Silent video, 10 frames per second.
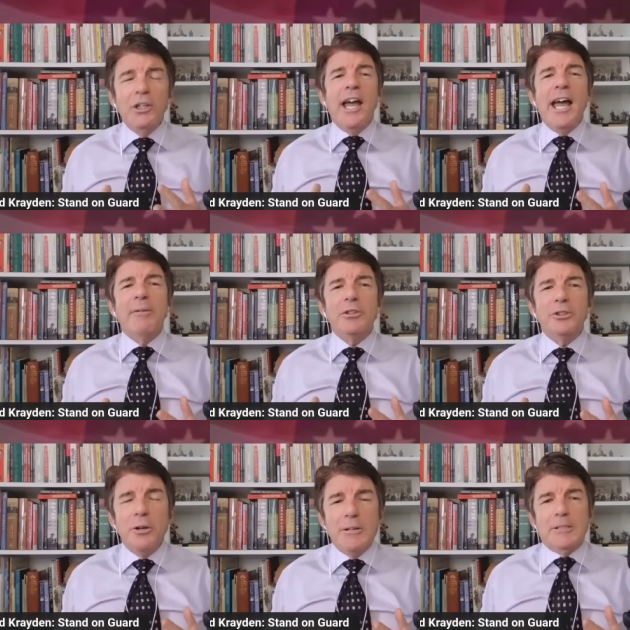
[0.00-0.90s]
you have to
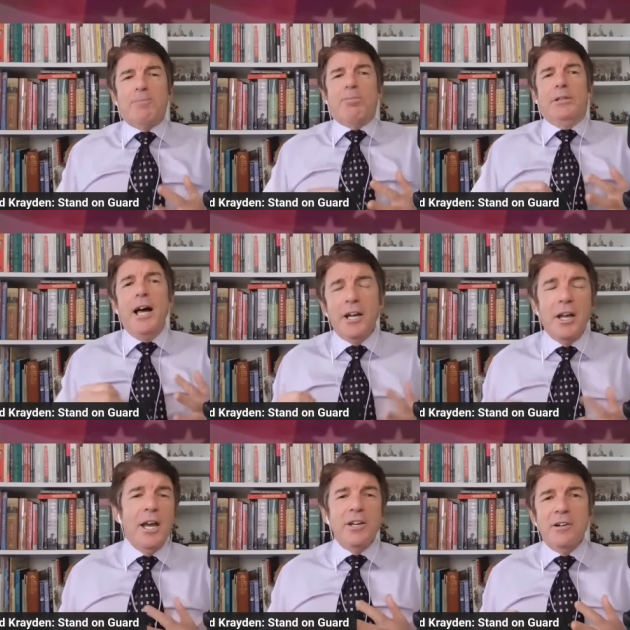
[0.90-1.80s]
do is
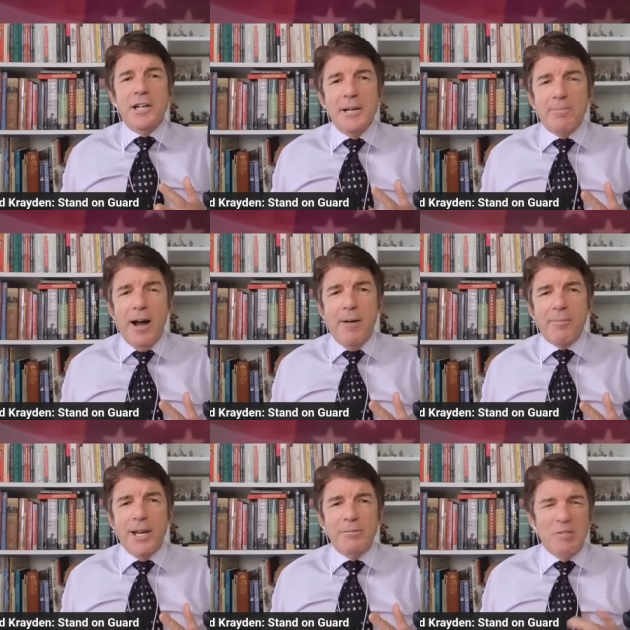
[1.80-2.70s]
plug your heat
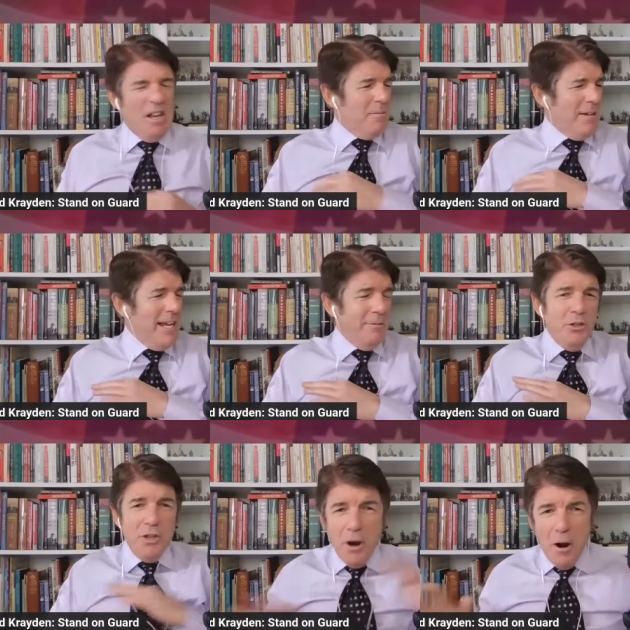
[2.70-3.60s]
pump in,
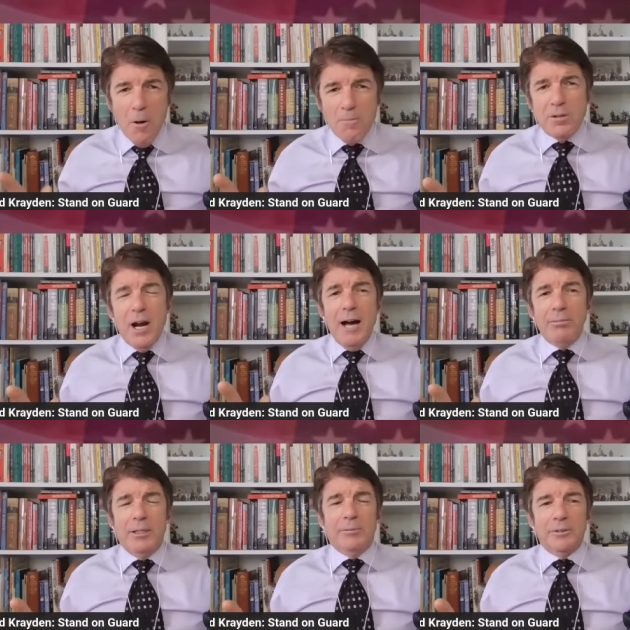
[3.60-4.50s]
and no
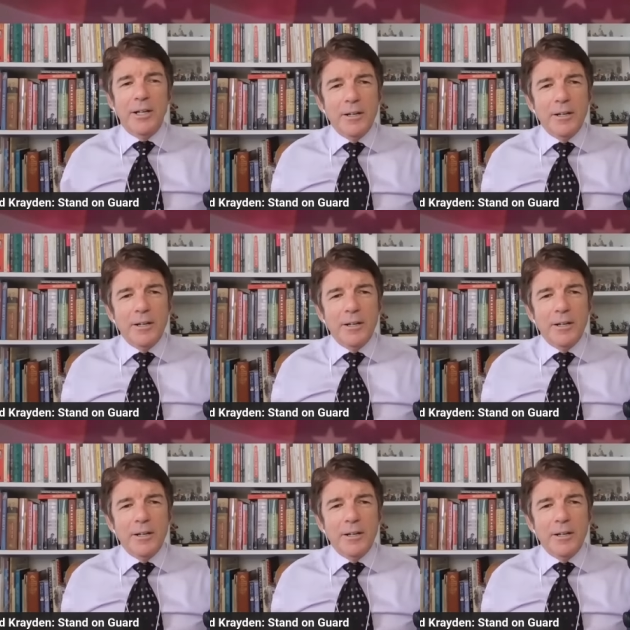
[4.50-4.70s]
problem.